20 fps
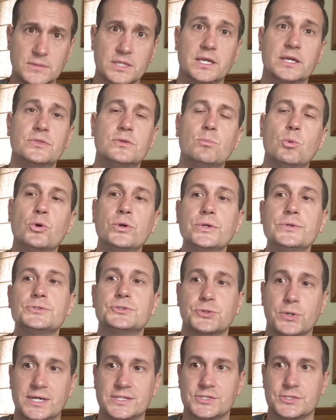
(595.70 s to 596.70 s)
And the more you
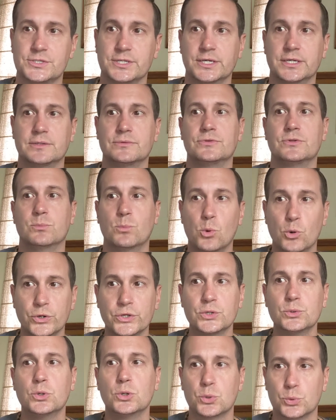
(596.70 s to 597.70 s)
trust it, the more
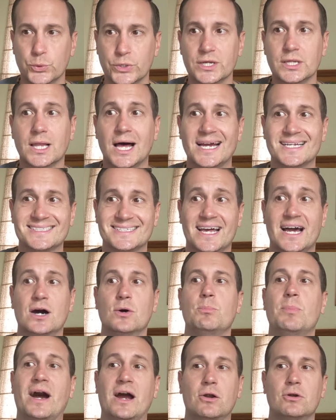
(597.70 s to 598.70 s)
you will realize how
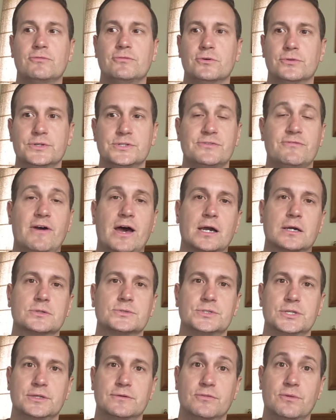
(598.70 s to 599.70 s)
powerful this
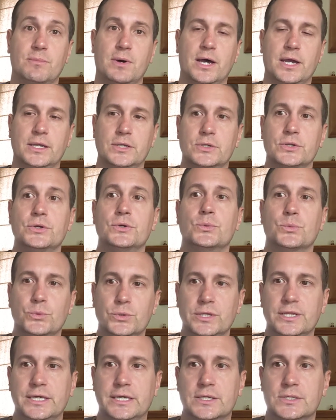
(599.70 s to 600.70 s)
faculty of the mind
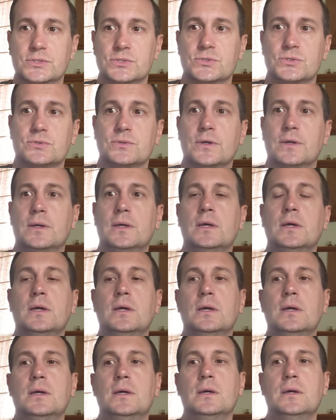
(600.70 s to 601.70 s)
really is.
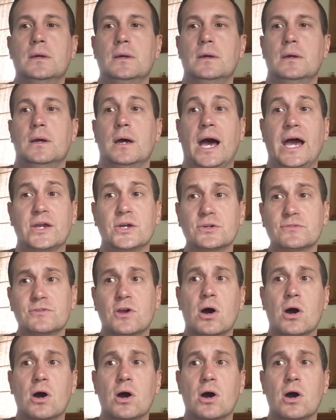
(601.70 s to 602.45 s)
I could have